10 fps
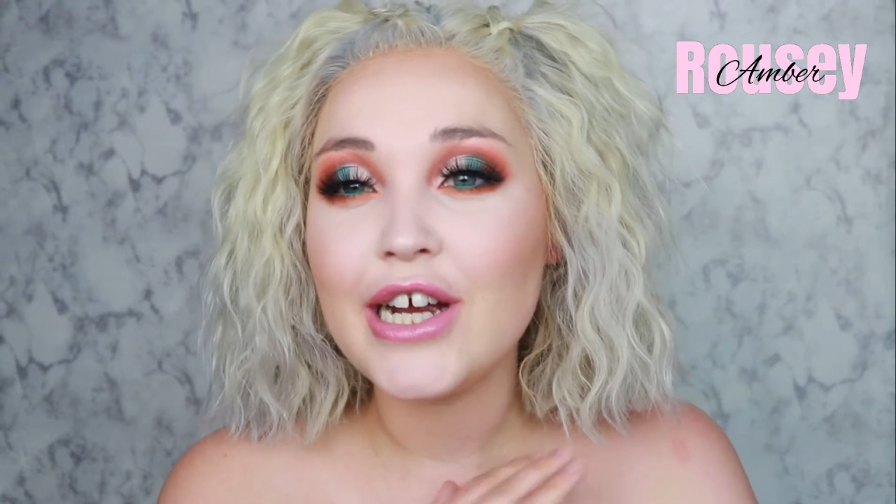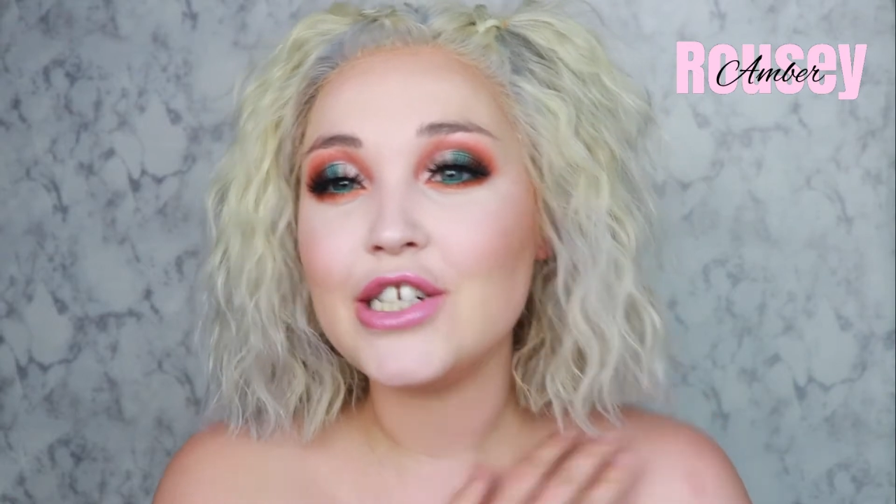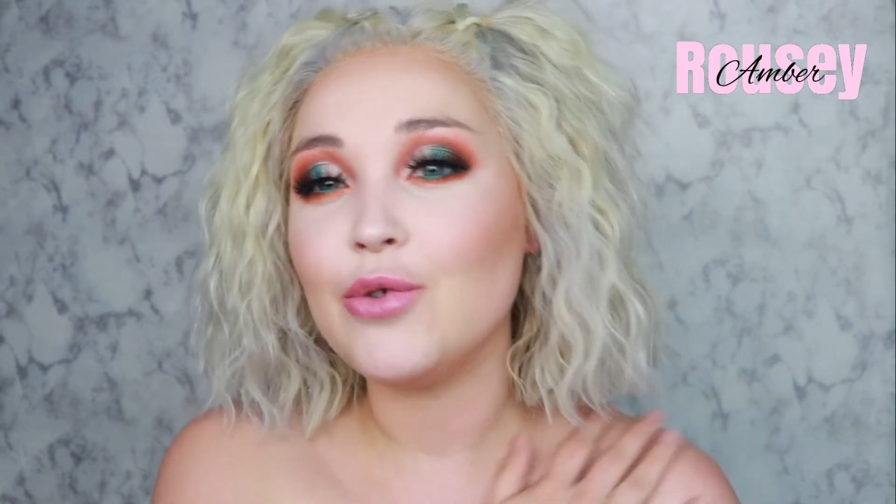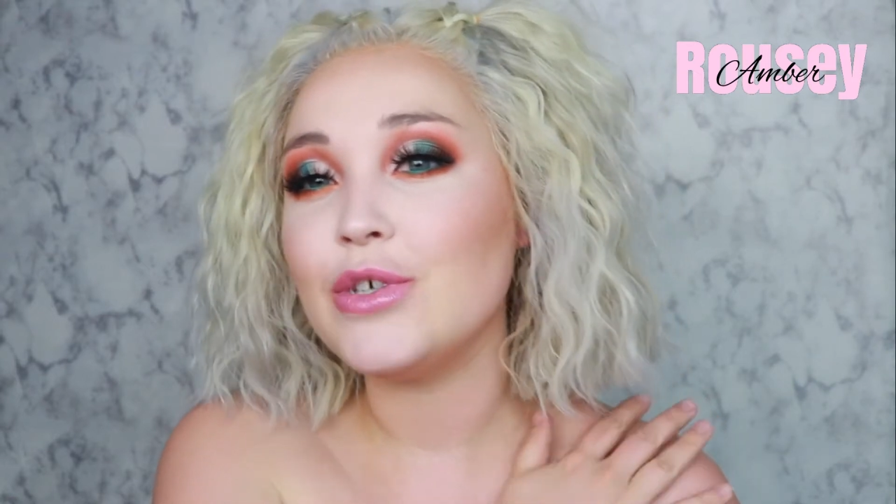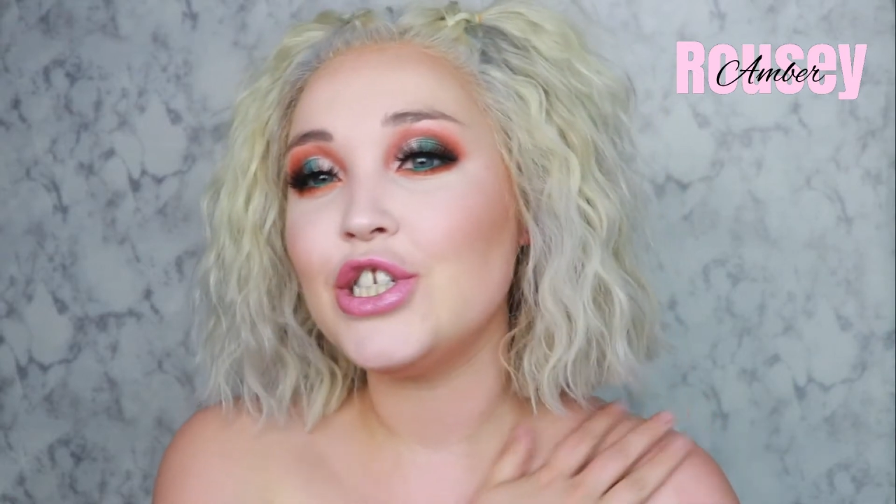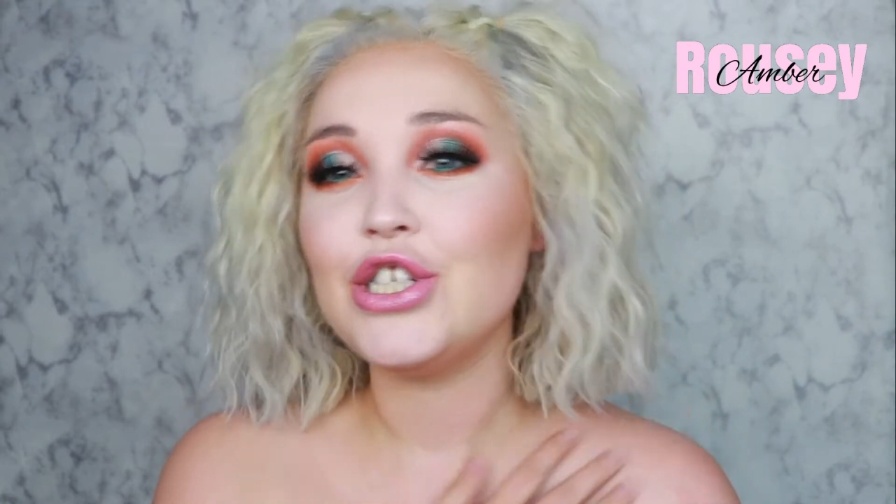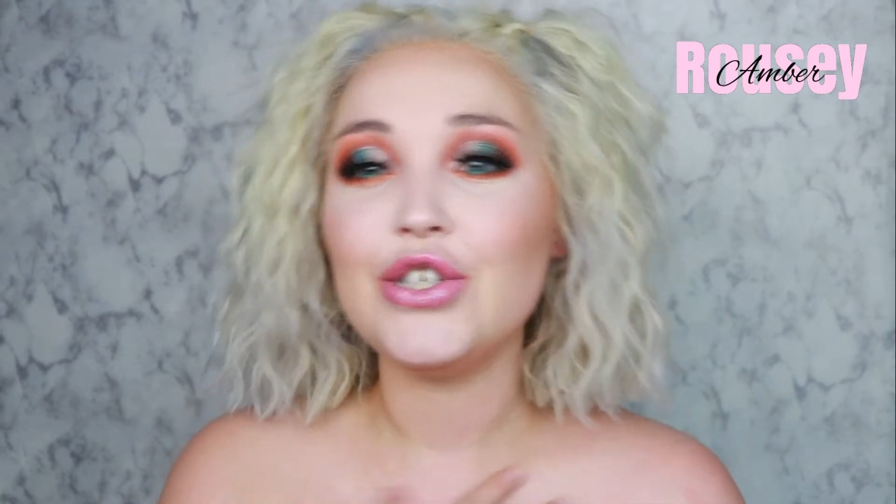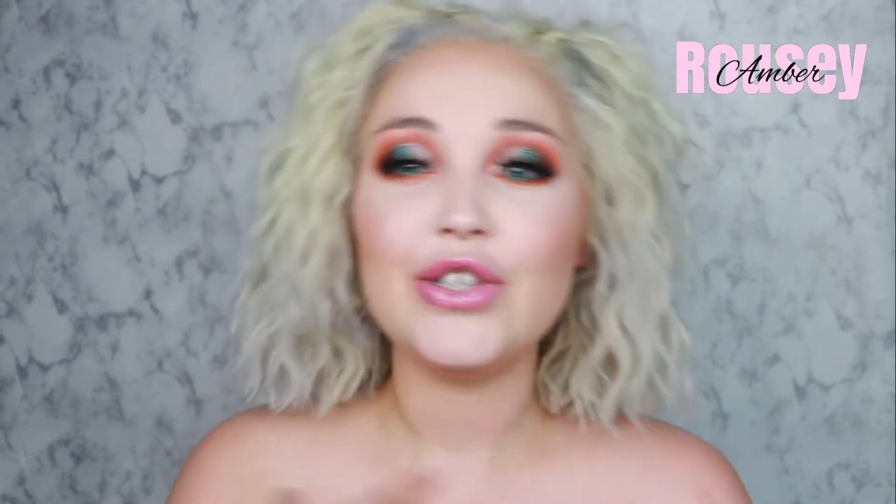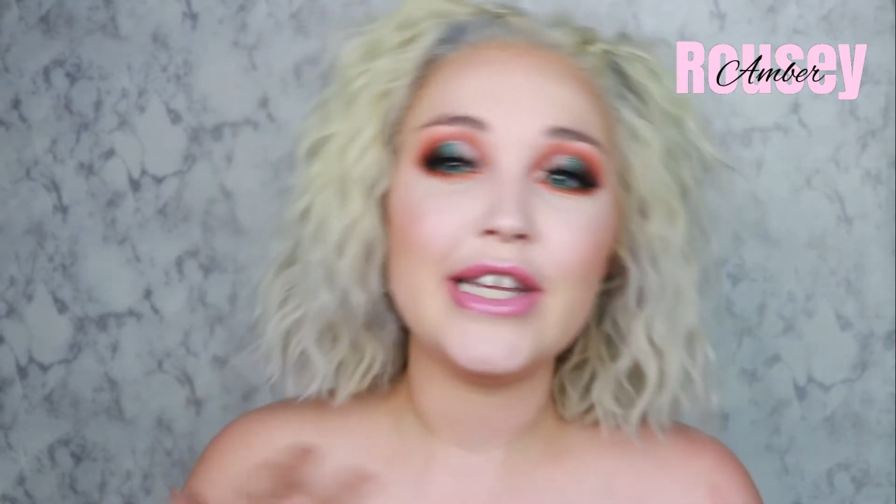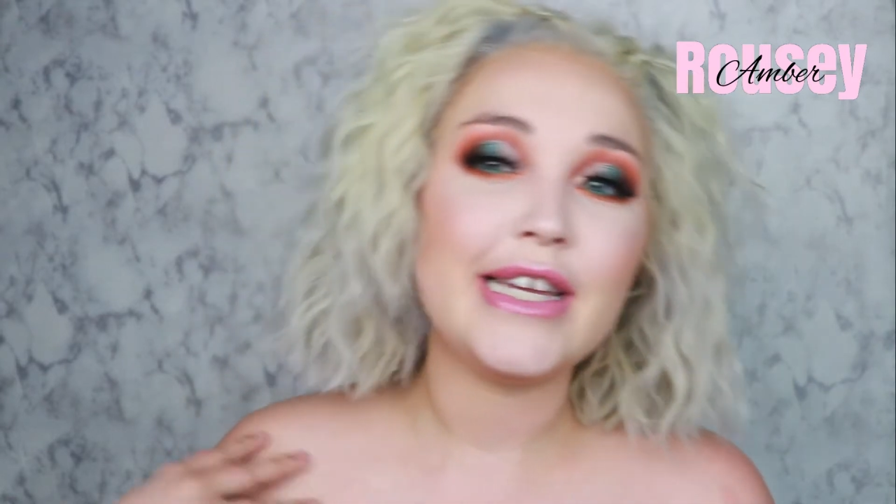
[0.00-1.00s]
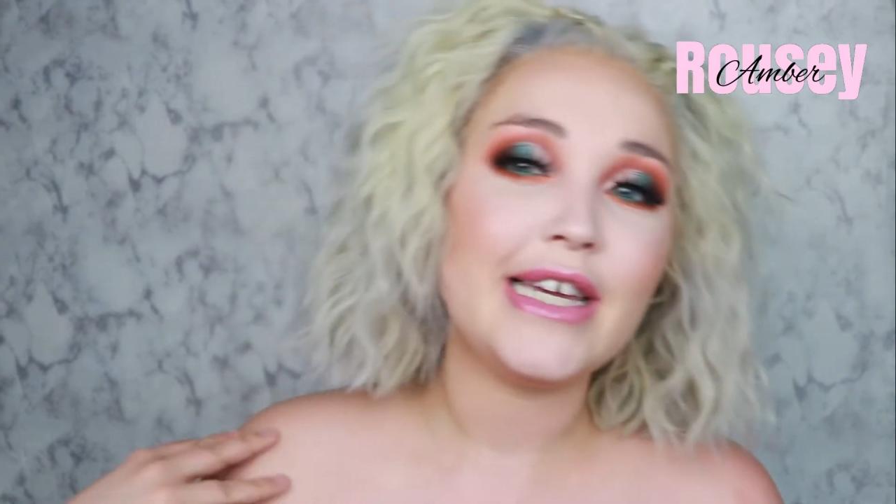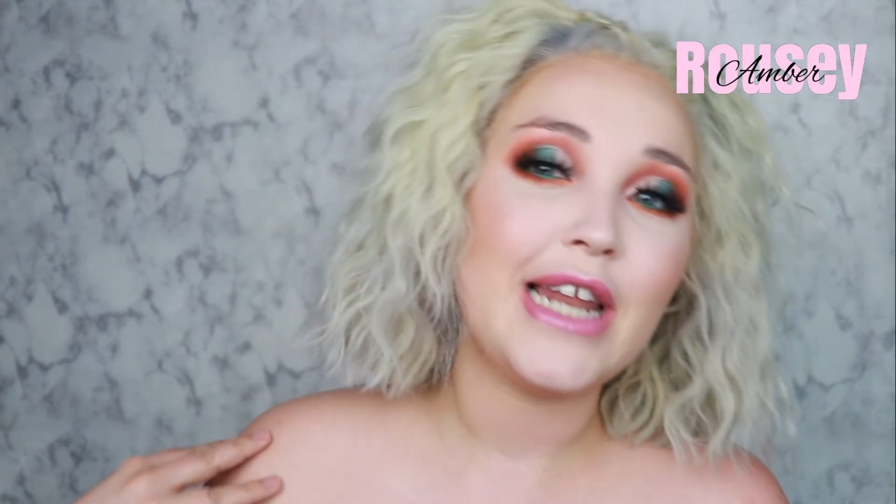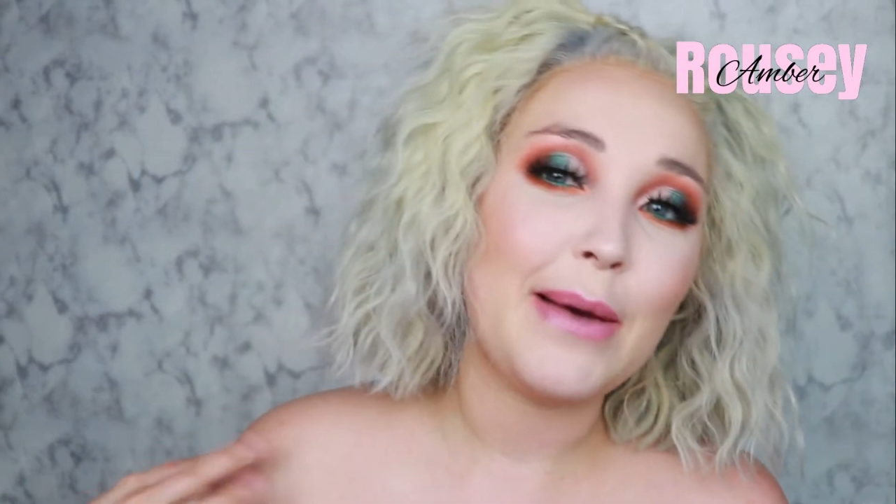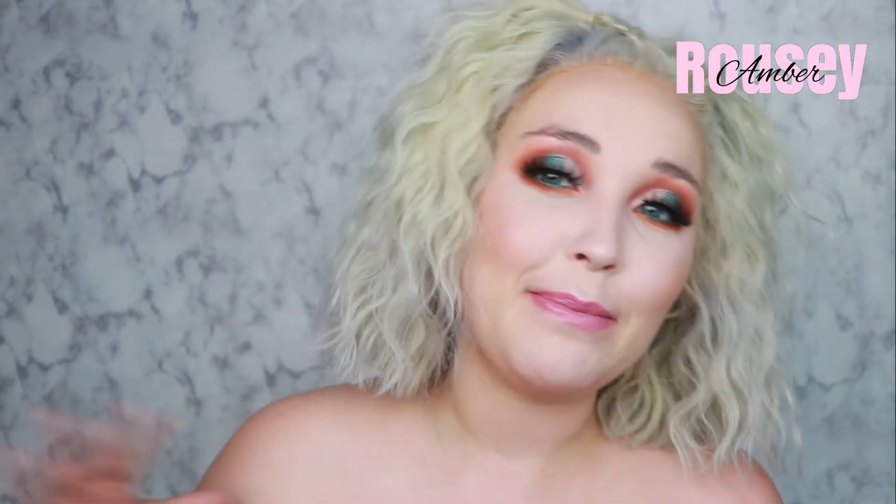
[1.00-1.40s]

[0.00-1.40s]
Don't want you thinking I'm